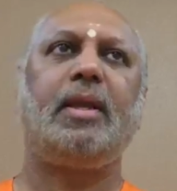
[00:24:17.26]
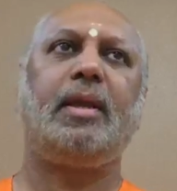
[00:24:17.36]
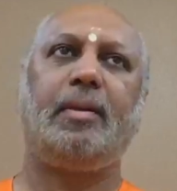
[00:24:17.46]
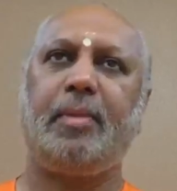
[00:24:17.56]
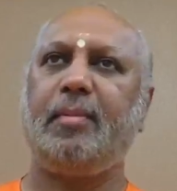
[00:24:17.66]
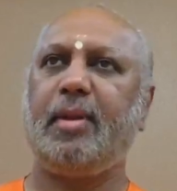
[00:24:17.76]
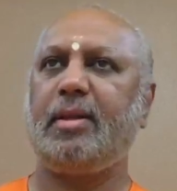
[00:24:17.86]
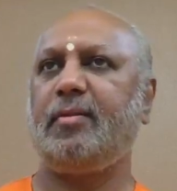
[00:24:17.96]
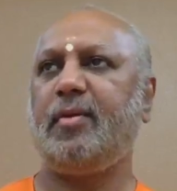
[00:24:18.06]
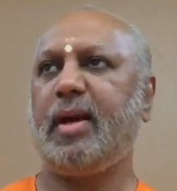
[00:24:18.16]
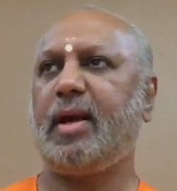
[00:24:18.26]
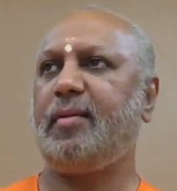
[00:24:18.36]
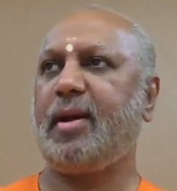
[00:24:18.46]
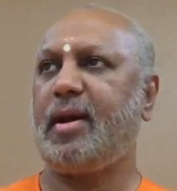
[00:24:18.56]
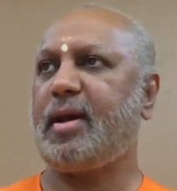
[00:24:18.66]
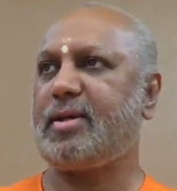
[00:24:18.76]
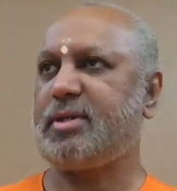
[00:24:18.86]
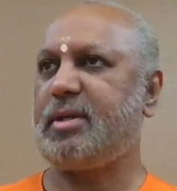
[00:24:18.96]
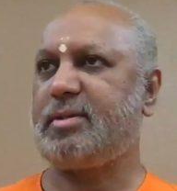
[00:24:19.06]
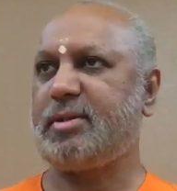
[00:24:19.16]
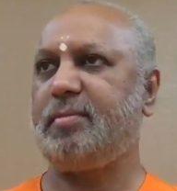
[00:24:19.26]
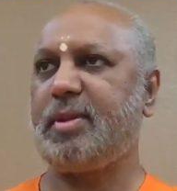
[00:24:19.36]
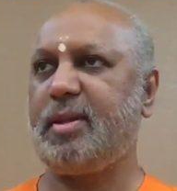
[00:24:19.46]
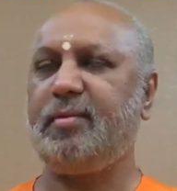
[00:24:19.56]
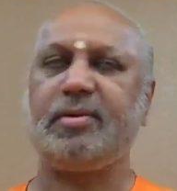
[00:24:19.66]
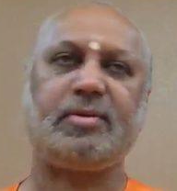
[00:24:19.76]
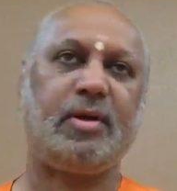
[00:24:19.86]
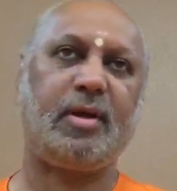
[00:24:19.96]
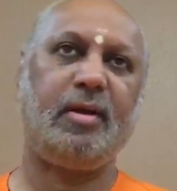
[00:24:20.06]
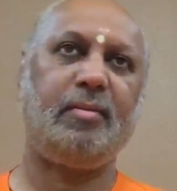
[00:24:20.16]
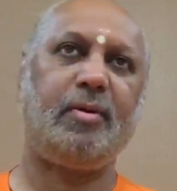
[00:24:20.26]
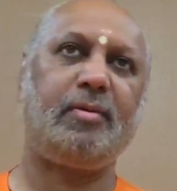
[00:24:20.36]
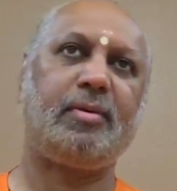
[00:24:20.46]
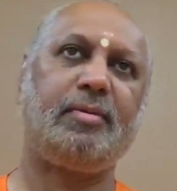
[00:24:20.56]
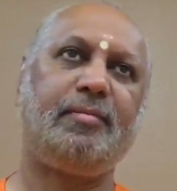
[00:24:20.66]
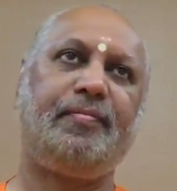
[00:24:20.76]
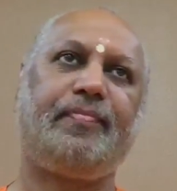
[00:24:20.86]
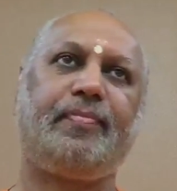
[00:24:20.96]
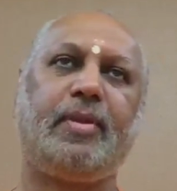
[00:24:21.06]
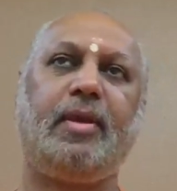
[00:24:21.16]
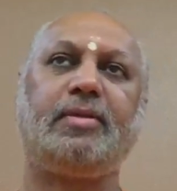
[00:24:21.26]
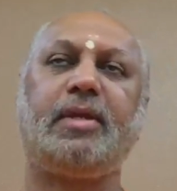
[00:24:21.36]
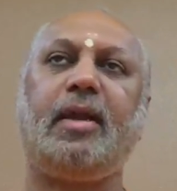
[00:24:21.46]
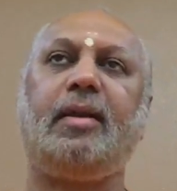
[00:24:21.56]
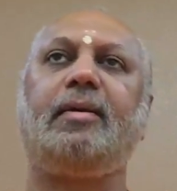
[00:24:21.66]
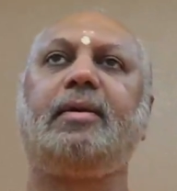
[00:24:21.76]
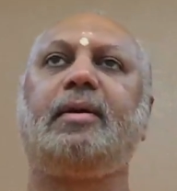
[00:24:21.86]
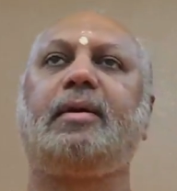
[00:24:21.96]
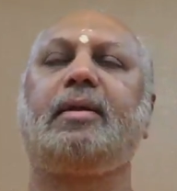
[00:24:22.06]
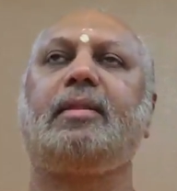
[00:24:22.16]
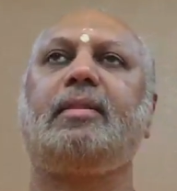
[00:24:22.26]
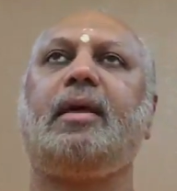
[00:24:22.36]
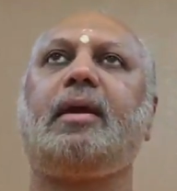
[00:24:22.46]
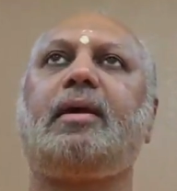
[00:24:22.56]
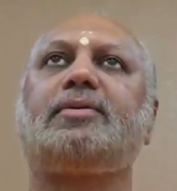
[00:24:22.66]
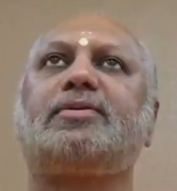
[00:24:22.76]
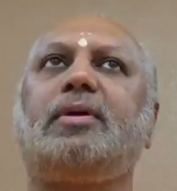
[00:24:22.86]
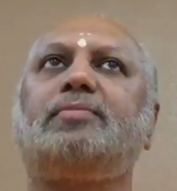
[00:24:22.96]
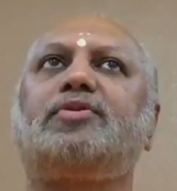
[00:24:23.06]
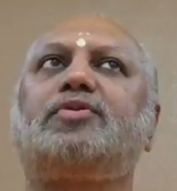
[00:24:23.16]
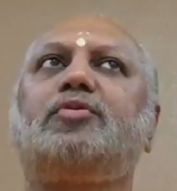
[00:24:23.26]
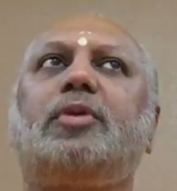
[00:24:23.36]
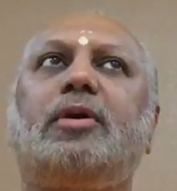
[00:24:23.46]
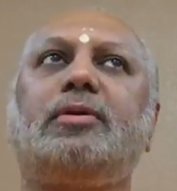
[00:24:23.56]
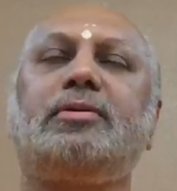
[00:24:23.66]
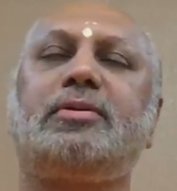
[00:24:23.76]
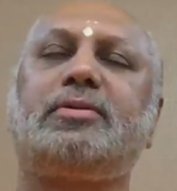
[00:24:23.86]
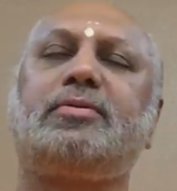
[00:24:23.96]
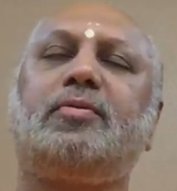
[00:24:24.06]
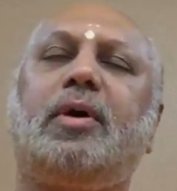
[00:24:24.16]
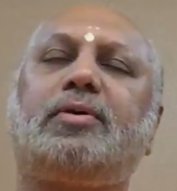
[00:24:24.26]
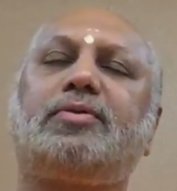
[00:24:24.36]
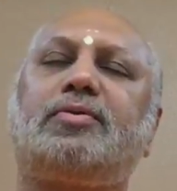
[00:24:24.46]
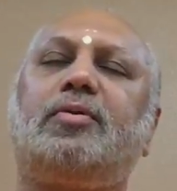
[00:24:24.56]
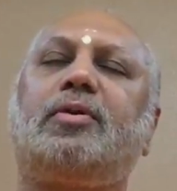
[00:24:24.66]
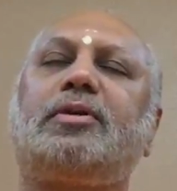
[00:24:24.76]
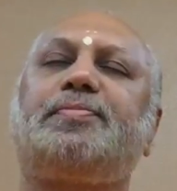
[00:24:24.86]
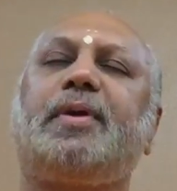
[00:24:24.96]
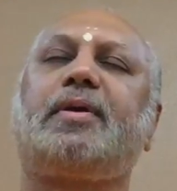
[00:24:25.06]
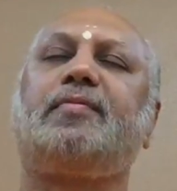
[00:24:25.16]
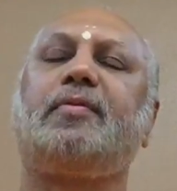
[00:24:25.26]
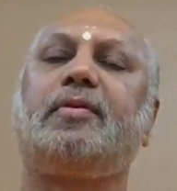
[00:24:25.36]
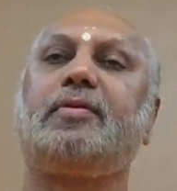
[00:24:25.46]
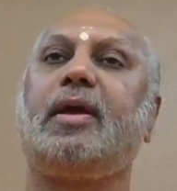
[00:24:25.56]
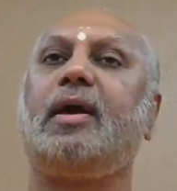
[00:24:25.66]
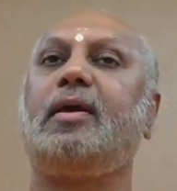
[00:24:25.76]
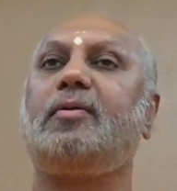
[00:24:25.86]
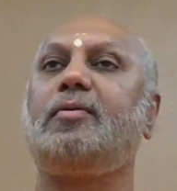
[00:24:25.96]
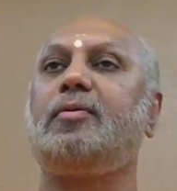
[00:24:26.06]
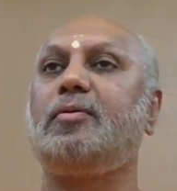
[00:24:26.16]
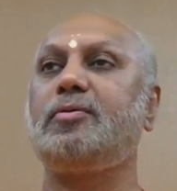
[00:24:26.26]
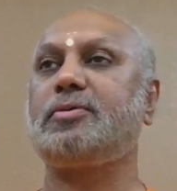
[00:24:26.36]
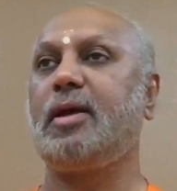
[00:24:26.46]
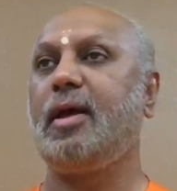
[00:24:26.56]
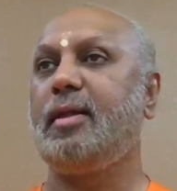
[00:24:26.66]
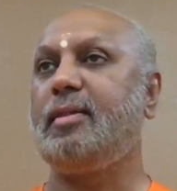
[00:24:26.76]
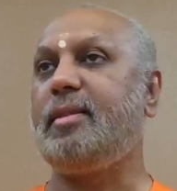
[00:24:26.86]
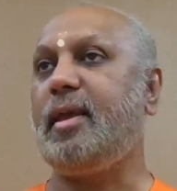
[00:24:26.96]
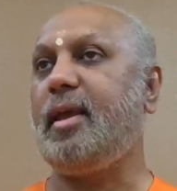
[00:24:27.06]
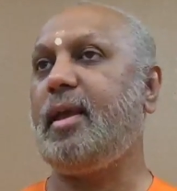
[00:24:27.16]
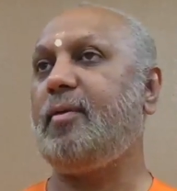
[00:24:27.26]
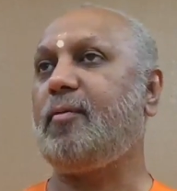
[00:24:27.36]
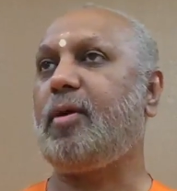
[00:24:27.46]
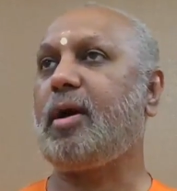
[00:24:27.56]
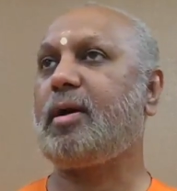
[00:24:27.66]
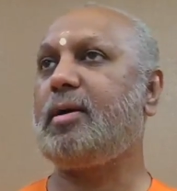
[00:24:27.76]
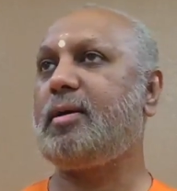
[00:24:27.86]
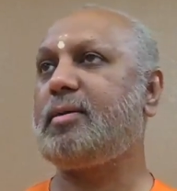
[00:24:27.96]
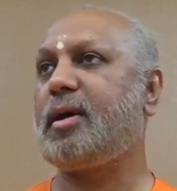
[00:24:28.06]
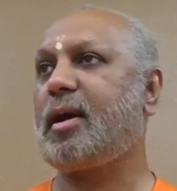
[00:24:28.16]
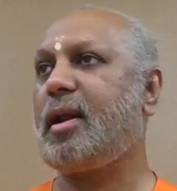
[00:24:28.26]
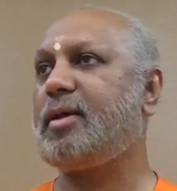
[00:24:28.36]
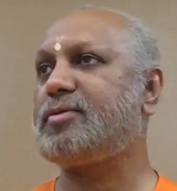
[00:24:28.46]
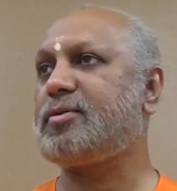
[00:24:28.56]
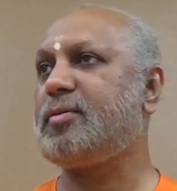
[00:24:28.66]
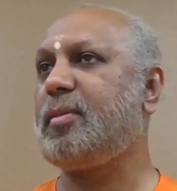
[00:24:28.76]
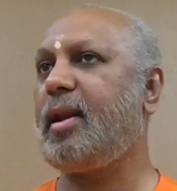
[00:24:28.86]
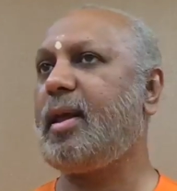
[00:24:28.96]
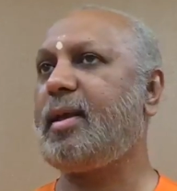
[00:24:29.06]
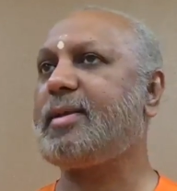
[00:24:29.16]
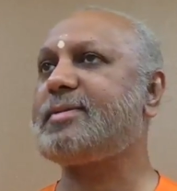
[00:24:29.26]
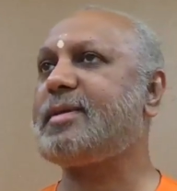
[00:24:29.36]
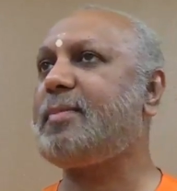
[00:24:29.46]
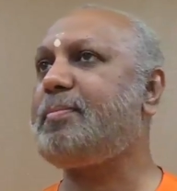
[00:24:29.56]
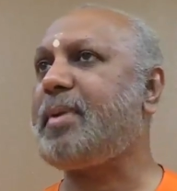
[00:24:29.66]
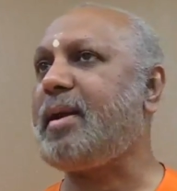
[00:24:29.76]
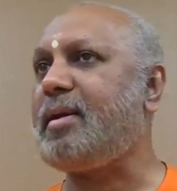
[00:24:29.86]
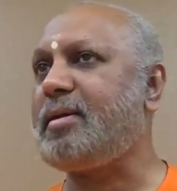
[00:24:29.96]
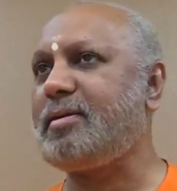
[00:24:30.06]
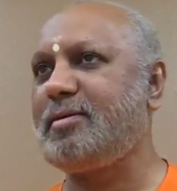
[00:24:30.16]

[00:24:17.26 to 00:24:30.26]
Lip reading: Viveka Vairaka Sampati was talking about. And he said, there are some students who are so respectful to their gurus, they walk into the classroom like a serpent.